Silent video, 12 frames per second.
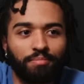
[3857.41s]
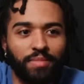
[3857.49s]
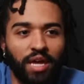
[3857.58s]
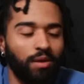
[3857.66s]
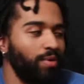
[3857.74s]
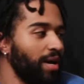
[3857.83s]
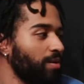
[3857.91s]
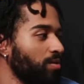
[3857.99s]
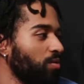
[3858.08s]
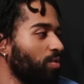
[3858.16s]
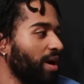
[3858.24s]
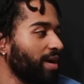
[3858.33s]
Anyway, I don't
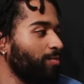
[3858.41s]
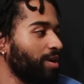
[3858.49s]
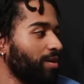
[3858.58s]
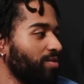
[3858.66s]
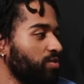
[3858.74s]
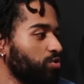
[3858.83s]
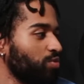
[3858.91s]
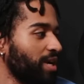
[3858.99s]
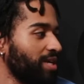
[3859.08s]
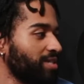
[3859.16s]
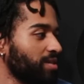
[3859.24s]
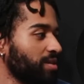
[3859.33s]
know why I went on this
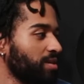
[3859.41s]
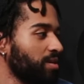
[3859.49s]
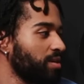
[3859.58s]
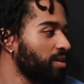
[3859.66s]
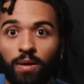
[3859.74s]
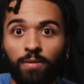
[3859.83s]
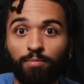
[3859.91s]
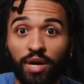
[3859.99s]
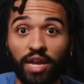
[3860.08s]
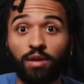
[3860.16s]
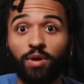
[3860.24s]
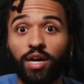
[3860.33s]
rant. But
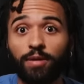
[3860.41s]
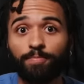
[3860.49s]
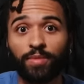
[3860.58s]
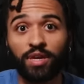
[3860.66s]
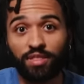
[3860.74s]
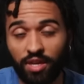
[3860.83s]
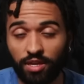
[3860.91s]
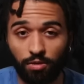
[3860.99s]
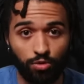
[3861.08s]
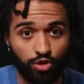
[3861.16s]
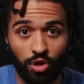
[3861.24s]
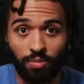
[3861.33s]
anyway, Thank you
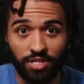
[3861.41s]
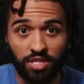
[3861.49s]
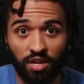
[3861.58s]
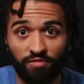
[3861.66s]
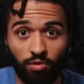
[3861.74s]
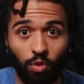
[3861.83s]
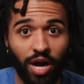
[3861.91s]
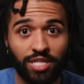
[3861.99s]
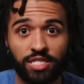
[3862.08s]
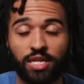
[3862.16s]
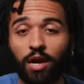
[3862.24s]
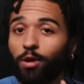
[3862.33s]
so much again for
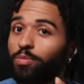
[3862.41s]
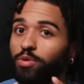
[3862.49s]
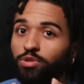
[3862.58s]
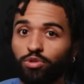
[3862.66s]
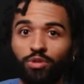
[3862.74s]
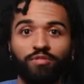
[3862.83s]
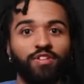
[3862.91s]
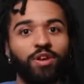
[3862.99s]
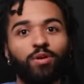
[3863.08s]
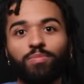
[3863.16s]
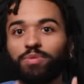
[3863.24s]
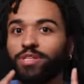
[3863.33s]
watching. I hope you enjoyed the
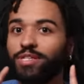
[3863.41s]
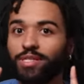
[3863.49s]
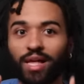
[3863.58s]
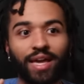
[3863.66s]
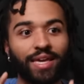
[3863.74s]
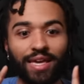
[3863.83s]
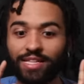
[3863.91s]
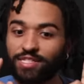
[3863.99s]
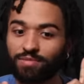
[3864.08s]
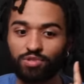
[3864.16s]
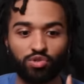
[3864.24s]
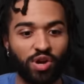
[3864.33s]
video. Please like and
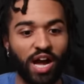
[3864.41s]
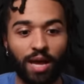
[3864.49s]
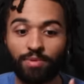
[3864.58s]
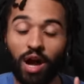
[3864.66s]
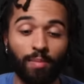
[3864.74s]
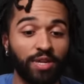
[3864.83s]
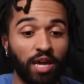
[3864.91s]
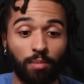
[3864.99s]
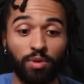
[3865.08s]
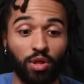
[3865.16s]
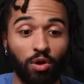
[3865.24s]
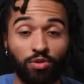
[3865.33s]
subscribe. Comment down
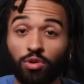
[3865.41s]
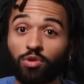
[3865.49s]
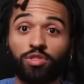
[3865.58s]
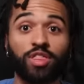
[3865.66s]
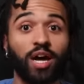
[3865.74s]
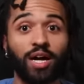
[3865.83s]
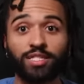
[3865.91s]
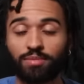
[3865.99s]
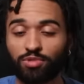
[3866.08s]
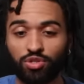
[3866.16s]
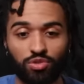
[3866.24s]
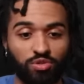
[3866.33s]
below your thoughts.
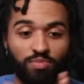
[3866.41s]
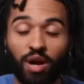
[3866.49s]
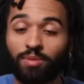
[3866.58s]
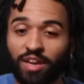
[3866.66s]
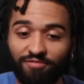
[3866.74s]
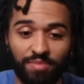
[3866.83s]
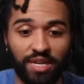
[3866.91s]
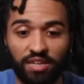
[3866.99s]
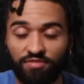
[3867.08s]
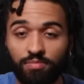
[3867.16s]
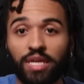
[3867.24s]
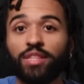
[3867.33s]
I'm sure you probably have many
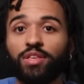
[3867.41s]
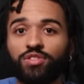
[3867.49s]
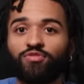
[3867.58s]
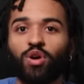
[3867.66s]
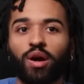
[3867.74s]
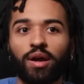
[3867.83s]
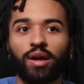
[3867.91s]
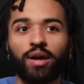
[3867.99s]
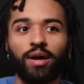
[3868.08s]
if you made it this far.